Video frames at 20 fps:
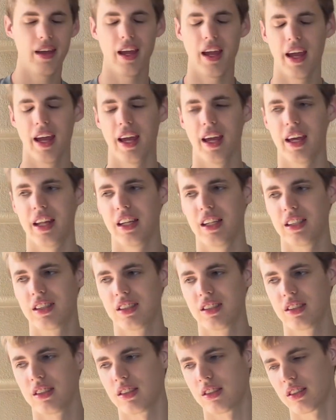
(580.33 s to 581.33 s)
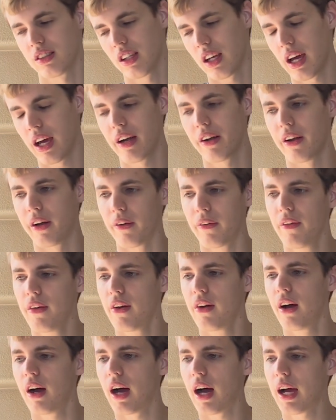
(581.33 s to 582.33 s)
And it's, it's, I don't know.
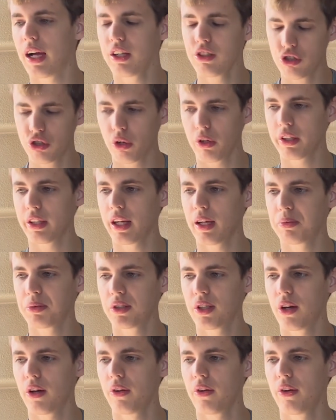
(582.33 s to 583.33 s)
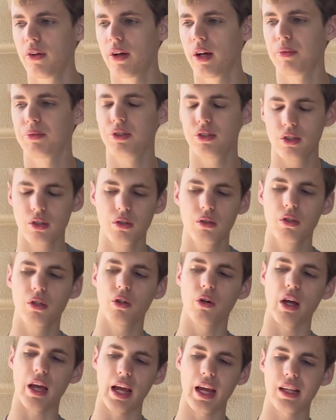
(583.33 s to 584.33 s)
I enjoyed the episode. I'm still a
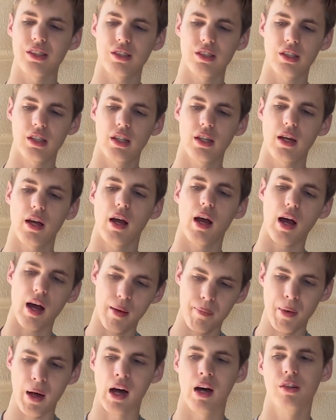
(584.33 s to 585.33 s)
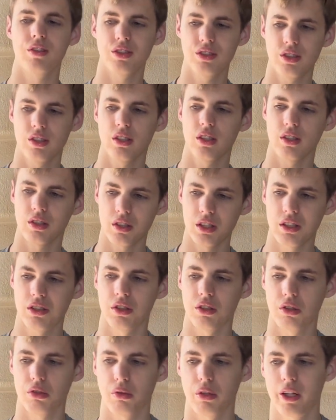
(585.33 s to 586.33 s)
little hesitant about
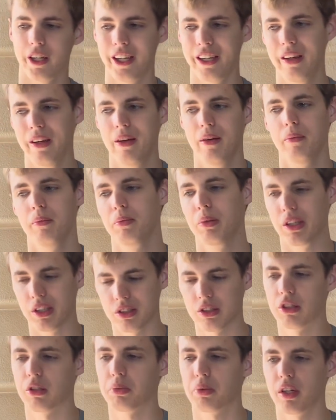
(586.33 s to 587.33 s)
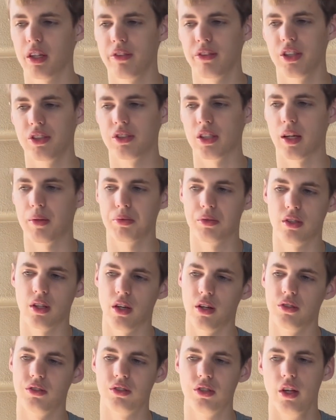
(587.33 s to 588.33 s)
season three because of the previous
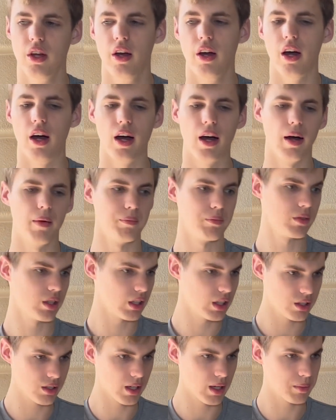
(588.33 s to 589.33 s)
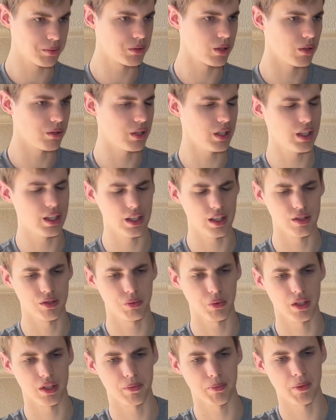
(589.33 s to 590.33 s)
episodes. Um, the episode ends
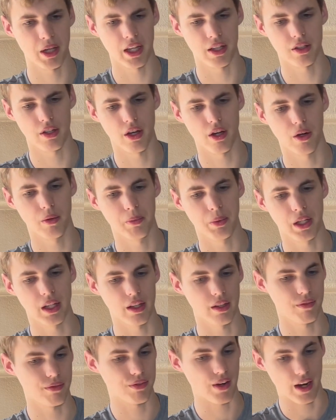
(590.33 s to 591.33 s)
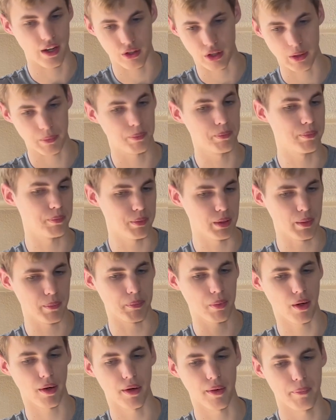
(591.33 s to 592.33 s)
with Mando being finally being
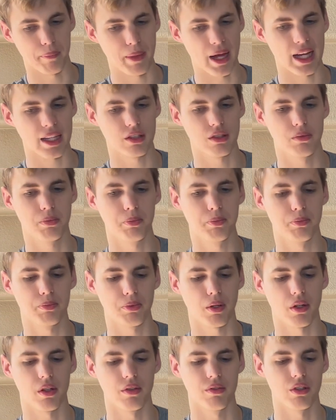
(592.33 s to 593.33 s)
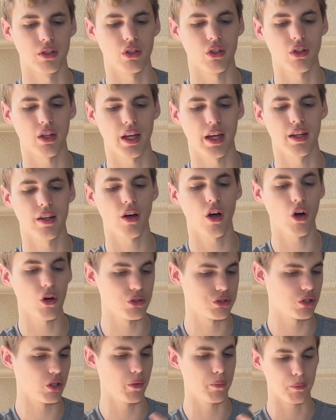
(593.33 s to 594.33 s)
part back part of the clan.
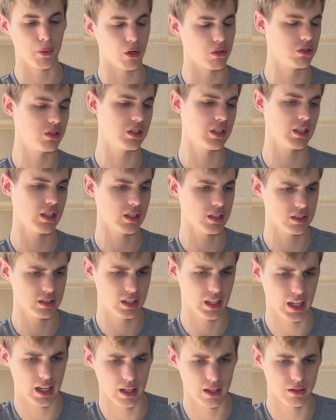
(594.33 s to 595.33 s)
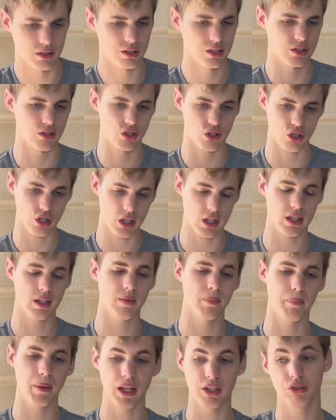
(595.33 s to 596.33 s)
Also, Bo-Katan, since she
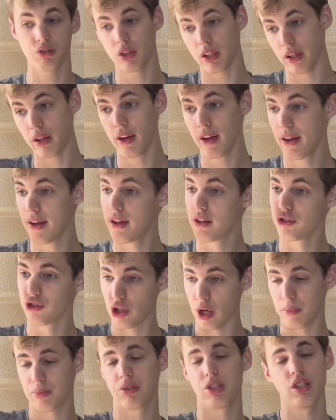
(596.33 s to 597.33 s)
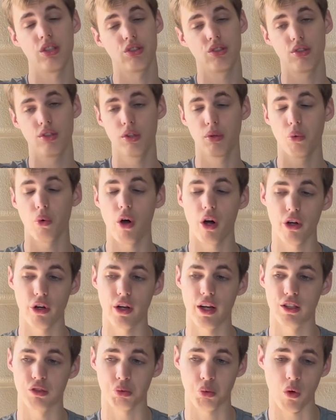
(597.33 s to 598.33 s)
basically jumped into the water
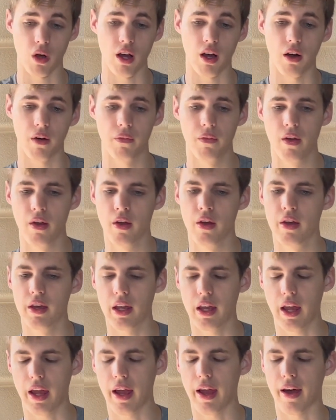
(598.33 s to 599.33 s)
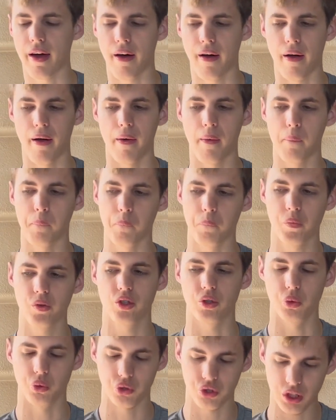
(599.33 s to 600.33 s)
as well, um,
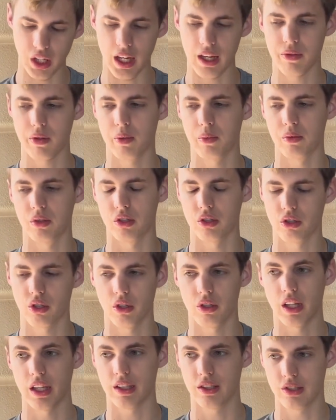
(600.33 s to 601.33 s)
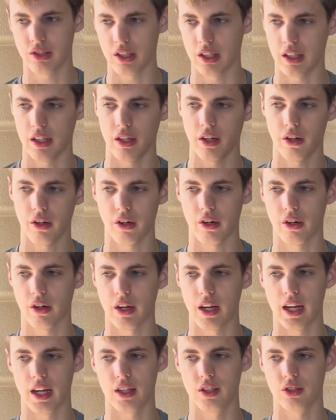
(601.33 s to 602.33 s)
to save them, so they see her
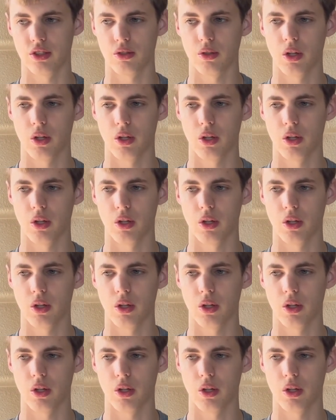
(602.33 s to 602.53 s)
as